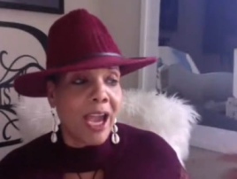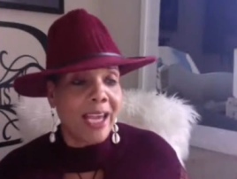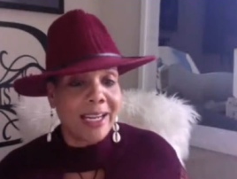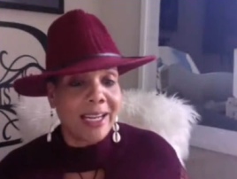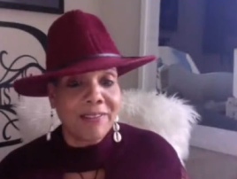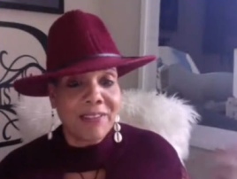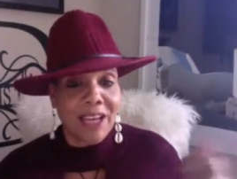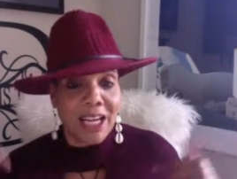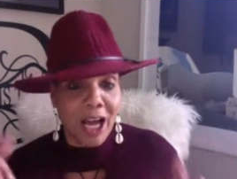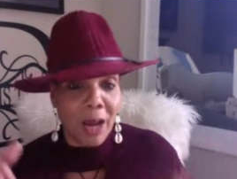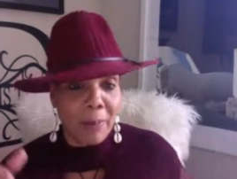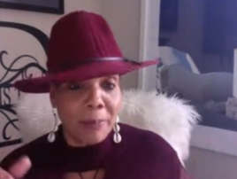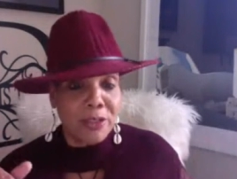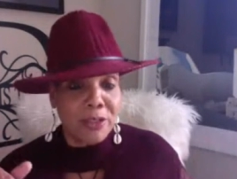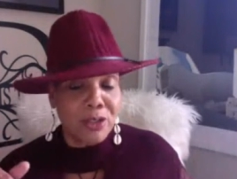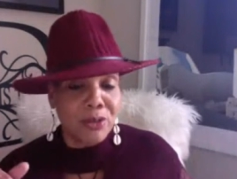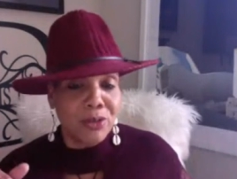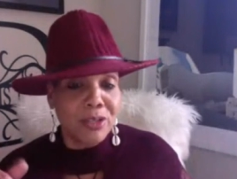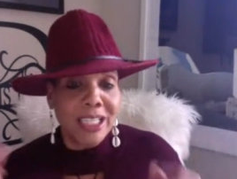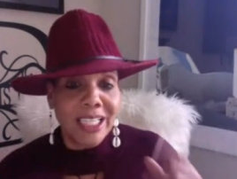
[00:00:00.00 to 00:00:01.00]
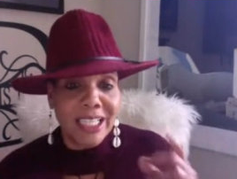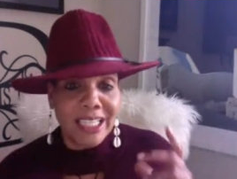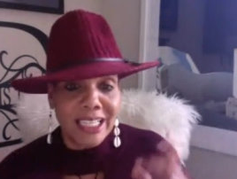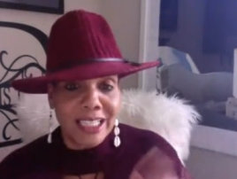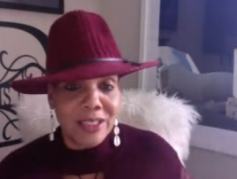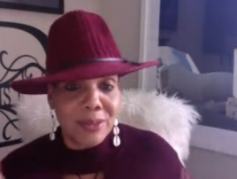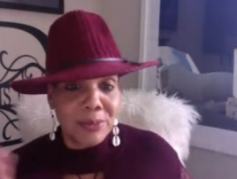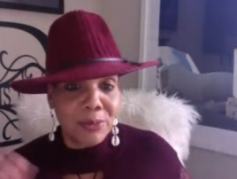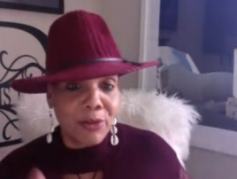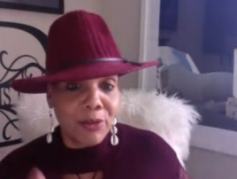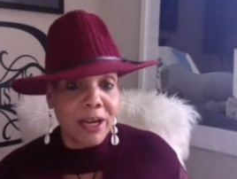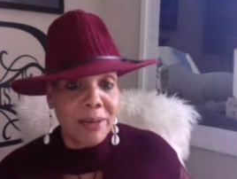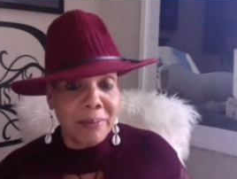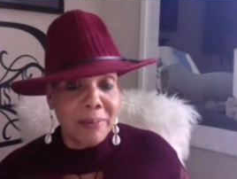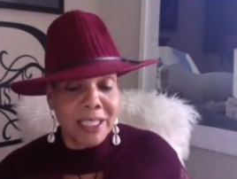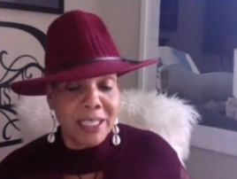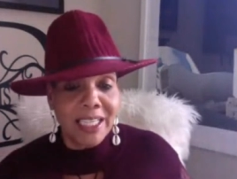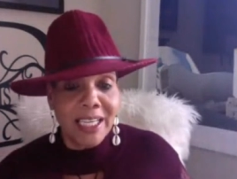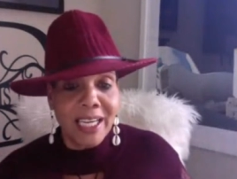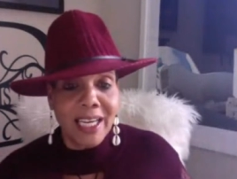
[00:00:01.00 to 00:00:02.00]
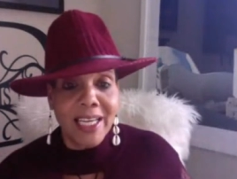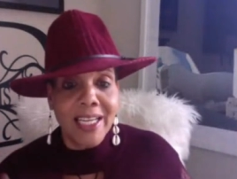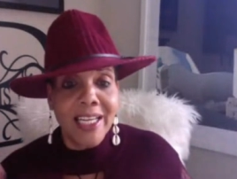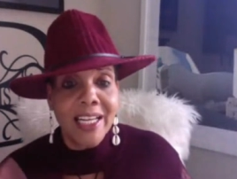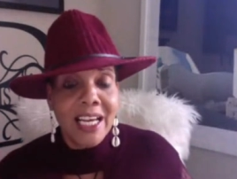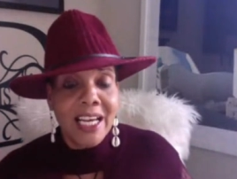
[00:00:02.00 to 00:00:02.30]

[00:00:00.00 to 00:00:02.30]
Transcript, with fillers: I've got opportunity to get some grant money in